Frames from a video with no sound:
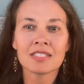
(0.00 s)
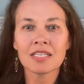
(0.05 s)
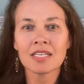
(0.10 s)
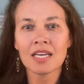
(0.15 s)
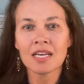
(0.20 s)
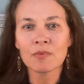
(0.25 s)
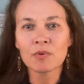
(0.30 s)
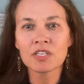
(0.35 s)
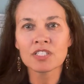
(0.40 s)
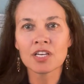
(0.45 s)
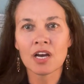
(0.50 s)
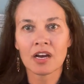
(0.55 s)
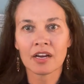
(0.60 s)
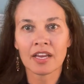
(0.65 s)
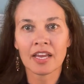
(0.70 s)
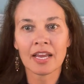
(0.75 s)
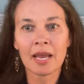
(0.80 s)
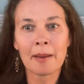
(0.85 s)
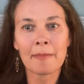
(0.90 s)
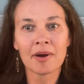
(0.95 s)
Today, we're
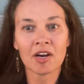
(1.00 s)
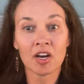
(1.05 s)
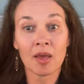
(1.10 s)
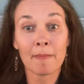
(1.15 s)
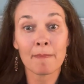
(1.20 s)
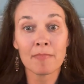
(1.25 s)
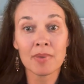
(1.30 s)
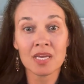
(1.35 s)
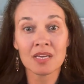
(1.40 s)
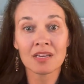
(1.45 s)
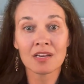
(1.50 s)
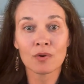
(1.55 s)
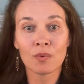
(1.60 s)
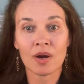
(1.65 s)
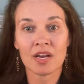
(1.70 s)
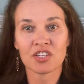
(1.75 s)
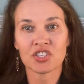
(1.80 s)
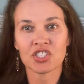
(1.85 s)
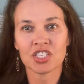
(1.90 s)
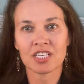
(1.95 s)
talking about a big
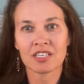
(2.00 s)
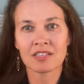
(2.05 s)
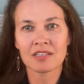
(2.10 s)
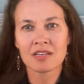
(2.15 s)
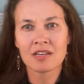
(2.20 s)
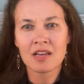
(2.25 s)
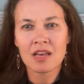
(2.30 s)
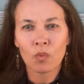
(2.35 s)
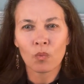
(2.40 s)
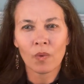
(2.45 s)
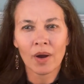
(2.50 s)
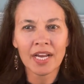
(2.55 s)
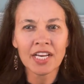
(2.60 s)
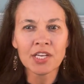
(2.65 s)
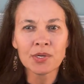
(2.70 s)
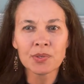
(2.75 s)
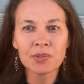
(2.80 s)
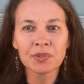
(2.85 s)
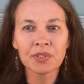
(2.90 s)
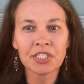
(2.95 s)
question. Why
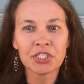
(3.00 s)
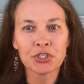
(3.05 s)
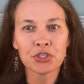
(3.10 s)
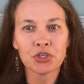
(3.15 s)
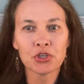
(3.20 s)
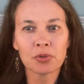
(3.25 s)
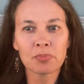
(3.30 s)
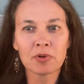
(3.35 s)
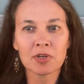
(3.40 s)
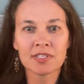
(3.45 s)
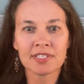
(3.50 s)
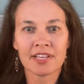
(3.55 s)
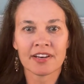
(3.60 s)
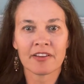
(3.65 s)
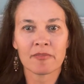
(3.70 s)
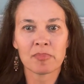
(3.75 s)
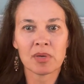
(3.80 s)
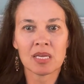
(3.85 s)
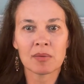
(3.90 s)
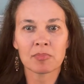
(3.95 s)
do only 2%
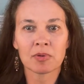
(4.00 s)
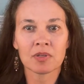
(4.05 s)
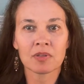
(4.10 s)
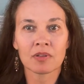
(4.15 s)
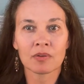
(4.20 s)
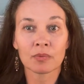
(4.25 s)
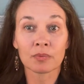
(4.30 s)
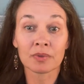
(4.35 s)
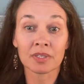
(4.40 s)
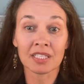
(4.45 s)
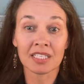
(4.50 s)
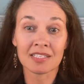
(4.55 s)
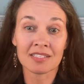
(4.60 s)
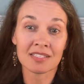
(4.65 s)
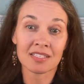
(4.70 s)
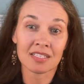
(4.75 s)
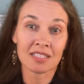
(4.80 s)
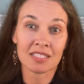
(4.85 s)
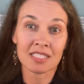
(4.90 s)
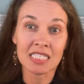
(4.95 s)
of people really
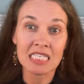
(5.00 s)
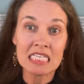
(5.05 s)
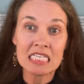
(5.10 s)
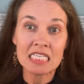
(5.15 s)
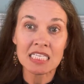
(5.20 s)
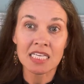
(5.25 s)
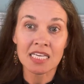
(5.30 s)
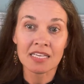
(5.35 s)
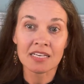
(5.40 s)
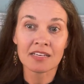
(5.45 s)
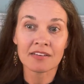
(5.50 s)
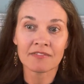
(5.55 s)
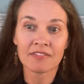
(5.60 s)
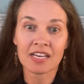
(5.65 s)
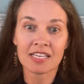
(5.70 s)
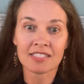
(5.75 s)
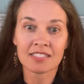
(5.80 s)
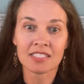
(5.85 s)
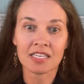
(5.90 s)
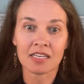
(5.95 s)
succeed in
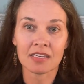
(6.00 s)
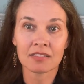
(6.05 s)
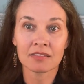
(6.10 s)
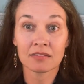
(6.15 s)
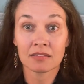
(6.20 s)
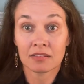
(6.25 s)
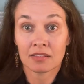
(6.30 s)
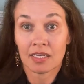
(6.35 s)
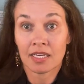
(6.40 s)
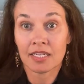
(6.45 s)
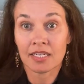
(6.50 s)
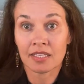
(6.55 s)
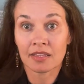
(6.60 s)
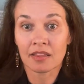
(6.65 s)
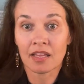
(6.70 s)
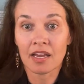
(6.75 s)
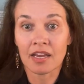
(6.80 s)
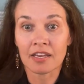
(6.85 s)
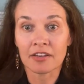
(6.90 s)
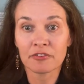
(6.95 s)
investing and in
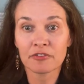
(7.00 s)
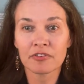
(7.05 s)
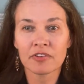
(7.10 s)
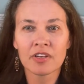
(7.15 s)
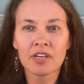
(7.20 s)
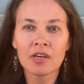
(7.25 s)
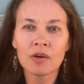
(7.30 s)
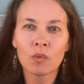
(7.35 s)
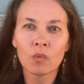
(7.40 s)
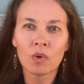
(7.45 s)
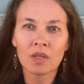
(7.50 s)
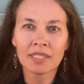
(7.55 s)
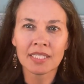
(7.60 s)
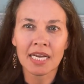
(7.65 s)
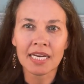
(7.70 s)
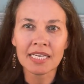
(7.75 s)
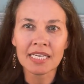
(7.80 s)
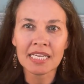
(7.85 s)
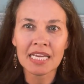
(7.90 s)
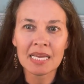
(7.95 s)
life, while
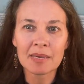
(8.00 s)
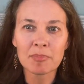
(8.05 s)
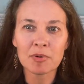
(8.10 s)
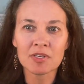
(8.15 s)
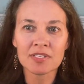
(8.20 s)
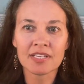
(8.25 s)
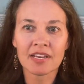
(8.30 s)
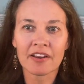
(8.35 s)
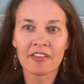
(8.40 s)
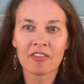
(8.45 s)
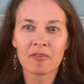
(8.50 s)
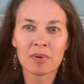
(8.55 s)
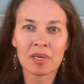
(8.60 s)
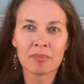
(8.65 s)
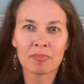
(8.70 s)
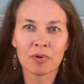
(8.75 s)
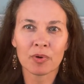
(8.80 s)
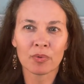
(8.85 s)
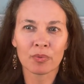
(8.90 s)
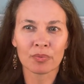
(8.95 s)
98% of the
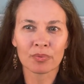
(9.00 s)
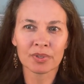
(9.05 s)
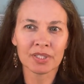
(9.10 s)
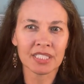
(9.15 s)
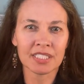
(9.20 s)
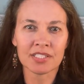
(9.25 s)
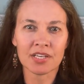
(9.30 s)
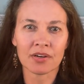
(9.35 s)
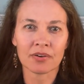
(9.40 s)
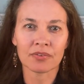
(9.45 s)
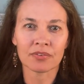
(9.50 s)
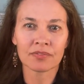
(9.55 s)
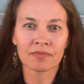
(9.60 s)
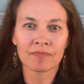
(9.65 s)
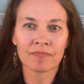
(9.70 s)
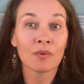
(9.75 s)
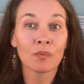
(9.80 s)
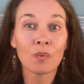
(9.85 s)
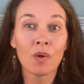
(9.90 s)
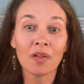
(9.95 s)
people really don't?
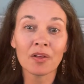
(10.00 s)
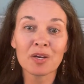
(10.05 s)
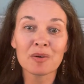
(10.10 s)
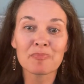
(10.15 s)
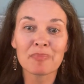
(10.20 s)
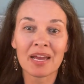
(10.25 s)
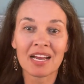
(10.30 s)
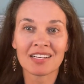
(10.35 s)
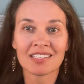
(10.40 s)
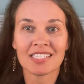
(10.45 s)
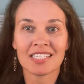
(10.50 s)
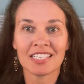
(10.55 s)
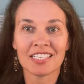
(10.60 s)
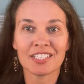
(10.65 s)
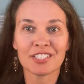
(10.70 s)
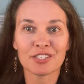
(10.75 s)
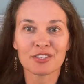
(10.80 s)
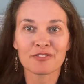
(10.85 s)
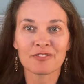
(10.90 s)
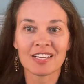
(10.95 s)
Welcome back to
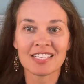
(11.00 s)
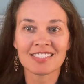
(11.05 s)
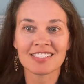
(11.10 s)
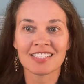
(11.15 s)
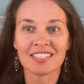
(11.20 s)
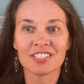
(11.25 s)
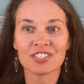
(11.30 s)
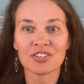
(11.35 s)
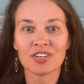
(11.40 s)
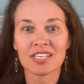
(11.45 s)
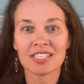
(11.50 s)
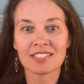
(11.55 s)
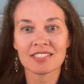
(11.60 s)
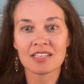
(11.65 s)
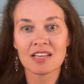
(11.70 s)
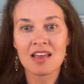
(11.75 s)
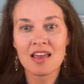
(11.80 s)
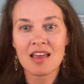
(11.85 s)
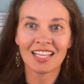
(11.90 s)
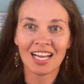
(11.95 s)
In Your Best
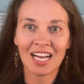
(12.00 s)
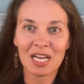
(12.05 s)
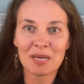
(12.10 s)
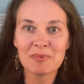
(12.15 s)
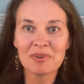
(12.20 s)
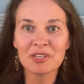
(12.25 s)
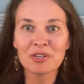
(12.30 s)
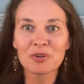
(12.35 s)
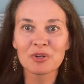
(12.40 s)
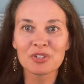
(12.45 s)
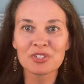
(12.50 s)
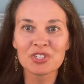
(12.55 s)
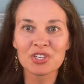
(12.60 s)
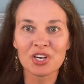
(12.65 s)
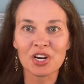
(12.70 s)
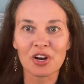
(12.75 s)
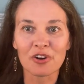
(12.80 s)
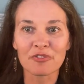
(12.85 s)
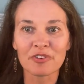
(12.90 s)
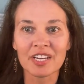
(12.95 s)
Interest. I'm Nicole
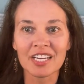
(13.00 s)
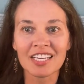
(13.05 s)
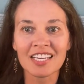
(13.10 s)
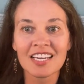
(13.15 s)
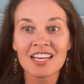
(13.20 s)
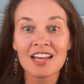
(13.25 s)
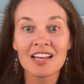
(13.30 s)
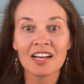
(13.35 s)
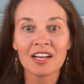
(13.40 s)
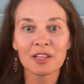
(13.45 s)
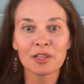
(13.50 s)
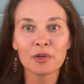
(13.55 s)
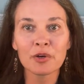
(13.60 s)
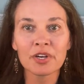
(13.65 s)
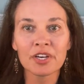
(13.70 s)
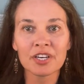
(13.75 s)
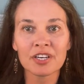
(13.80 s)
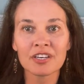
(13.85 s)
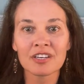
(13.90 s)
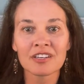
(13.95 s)
Jergovic,
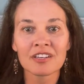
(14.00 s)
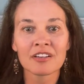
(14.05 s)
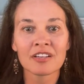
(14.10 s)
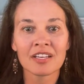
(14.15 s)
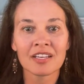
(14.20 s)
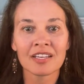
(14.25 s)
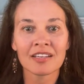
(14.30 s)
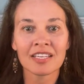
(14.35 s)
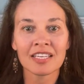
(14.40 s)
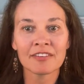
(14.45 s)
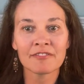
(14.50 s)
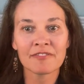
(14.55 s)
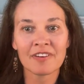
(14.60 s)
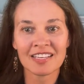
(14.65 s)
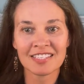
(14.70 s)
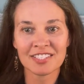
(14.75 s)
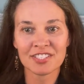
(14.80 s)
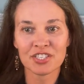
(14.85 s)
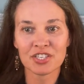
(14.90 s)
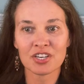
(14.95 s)
lawyer,
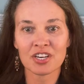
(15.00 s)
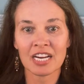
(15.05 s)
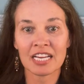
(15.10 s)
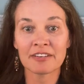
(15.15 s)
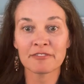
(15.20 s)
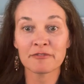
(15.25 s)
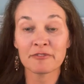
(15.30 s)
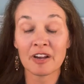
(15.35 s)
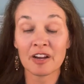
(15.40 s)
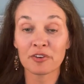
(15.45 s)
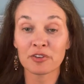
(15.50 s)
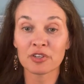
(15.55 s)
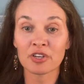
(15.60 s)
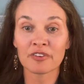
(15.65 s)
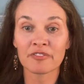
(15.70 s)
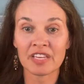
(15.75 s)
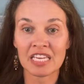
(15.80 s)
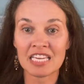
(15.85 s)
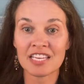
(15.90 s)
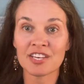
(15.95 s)
investor, and founder
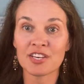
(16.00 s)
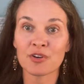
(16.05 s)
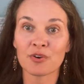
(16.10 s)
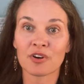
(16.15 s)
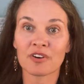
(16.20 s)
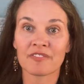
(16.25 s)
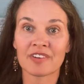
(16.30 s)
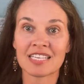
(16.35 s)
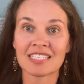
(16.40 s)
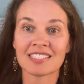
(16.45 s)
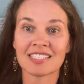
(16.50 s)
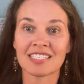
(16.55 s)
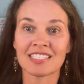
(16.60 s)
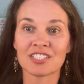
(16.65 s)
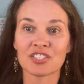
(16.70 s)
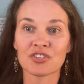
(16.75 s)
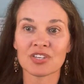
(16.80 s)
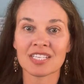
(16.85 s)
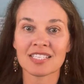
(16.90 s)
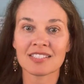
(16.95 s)
of In Your Best
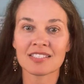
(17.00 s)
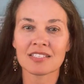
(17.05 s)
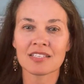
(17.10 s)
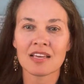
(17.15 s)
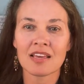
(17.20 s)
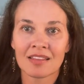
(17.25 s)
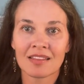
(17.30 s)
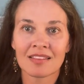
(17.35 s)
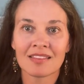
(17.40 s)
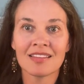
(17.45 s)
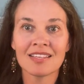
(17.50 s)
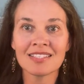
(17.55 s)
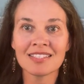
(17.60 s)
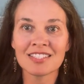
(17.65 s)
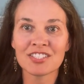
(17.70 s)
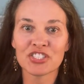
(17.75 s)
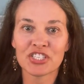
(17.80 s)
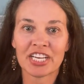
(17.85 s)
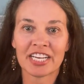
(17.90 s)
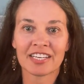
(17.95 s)
Interest.
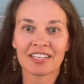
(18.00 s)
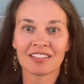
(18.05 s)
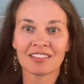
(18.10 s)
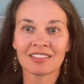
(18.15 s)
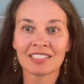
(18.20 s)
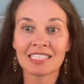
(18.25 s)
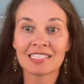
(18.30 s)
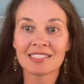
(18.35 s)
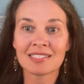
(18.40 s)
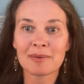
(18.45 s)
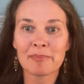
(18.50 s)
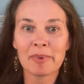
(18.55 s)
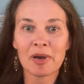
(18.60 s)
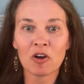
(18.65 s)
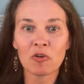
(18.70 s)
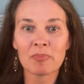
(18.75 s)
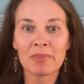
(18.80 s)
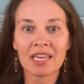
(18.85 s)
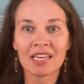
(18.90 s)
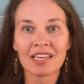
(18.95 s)
This channel is
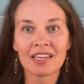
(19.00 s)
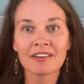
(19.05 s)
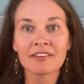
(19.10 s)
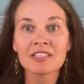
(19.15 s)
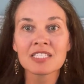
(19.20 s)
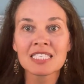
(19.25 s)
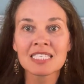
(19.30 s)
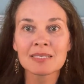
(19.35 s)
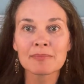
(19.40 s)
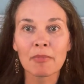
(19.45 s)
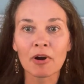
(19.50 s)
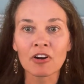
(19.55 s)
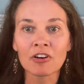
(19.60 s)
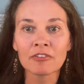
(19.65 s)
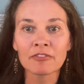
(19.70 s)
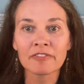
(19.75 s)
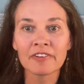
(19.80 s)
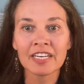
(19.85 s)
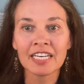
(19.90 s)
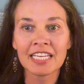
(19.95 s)
about making
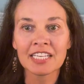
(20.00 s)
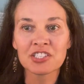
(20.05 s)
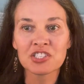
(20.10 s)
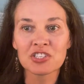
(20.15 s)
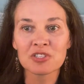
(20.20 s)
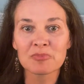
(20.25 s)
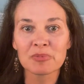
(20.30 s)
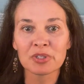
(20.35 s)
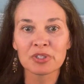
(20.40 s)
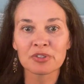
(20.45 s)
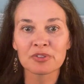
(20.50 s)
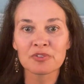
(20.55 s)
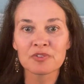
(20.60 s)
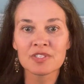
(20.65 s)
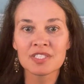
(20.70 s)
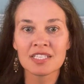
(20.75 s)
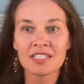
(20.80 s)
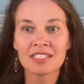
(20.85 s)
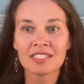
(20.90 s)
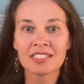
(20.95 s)
smart financial
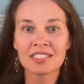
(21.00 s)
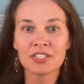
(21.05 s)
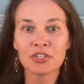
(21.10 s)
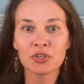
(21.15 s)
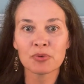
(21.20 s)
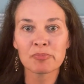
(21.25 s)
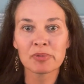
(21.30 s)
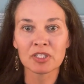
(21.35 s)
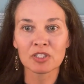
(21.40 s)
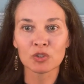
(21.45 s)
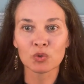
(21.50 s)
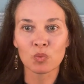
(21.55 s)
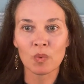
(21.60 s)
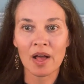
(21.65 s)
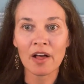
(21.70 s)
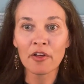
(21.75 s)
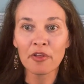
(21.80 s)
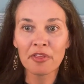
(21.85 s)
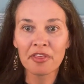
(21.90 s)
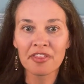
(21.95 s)
moves to build
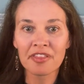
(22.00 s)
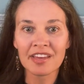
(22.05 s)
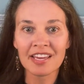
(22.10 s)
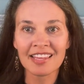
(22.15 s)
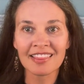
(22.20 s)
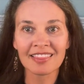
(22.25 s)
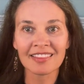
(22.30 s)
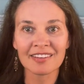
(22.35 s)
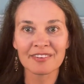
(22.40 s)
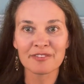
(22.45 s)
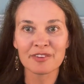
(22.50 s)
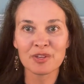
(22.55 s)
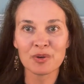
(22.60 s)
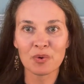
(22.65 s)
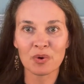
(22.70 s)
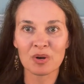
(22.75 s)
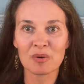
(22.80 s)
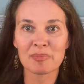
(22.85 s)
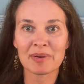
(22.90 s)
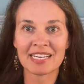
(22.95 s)
wealth and live
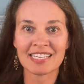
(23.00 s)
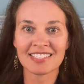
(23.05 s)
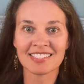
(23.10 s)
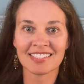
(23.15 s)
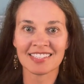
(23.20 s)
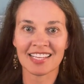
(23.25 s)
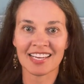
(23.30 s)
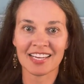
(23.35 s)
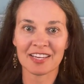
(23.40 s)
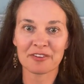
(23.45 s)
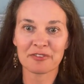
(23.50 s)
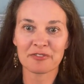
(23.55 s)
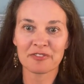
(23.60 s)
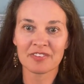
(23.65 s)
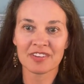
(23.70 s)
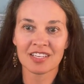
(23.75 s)
your best life.